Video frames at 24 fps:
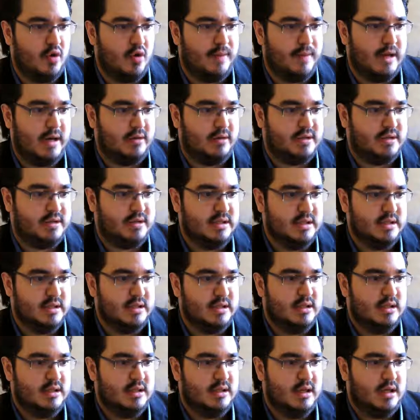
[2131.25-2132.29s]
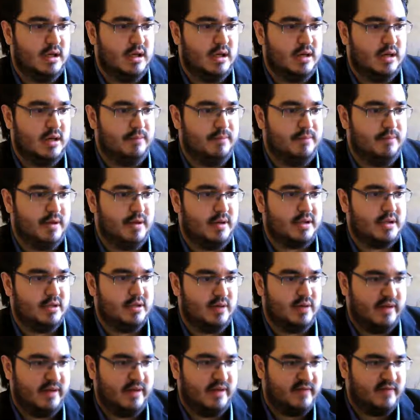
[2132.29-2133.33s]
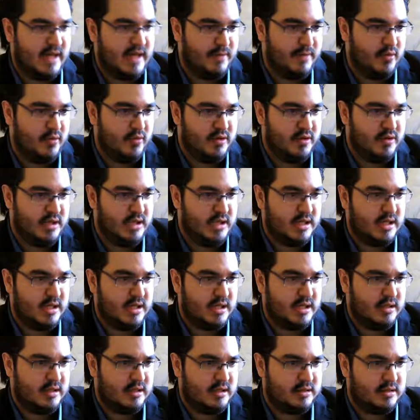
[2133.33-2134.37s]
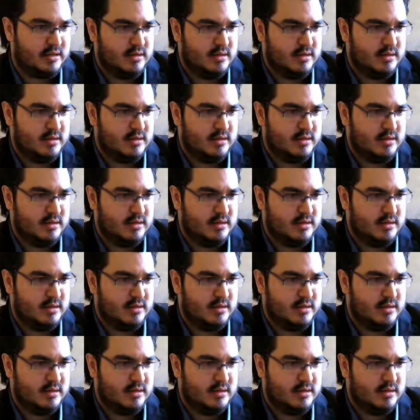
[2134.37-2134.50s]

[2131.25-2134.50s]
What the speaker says: about. We have Lemon here,